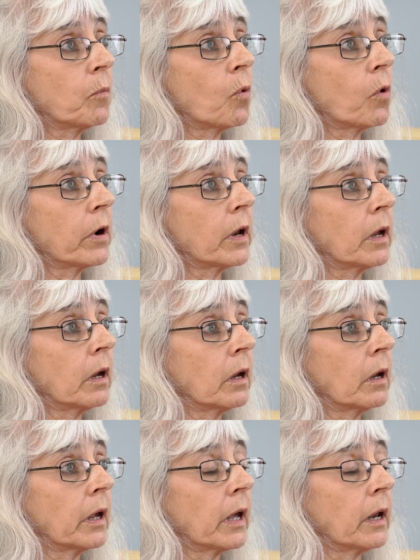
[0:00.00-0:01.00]

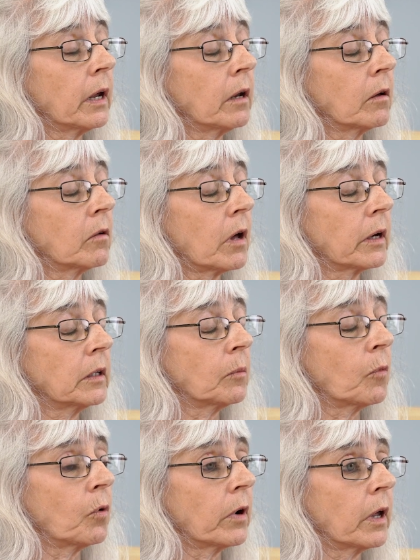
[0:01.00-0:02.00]
morning at 8 o'clock in the
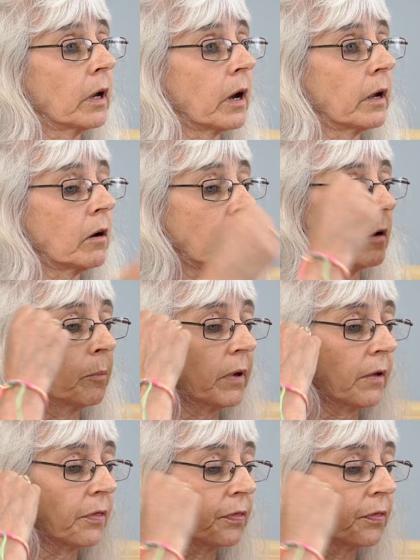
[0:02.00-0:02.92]
morning, I heard a big